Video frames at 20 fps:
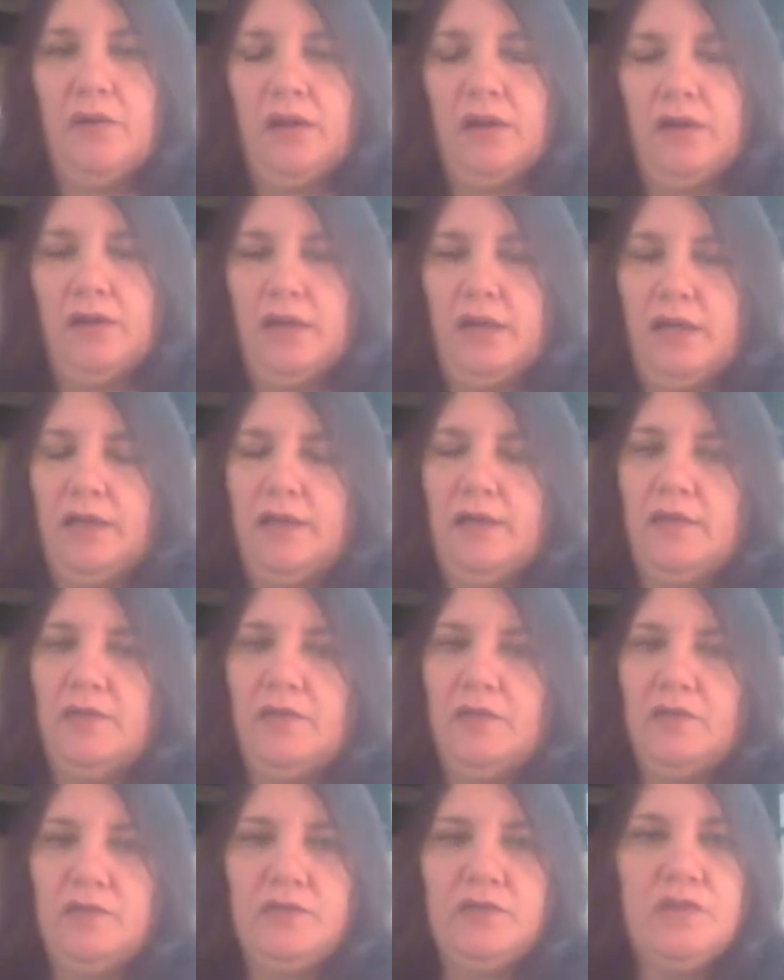area.
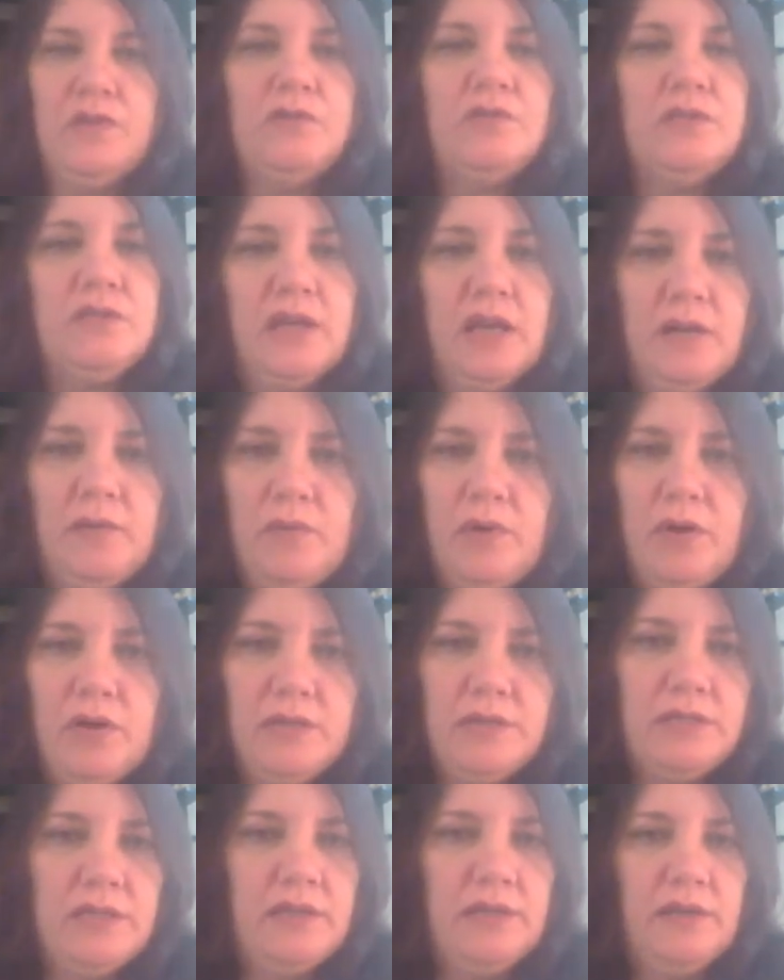There's no
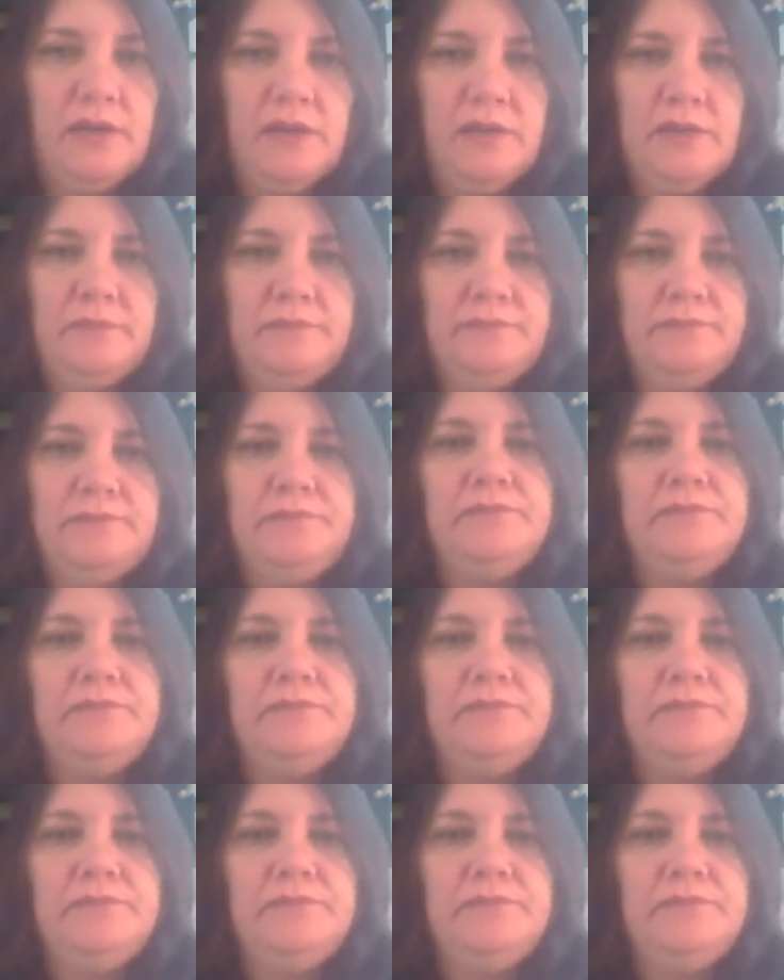sidewalks here.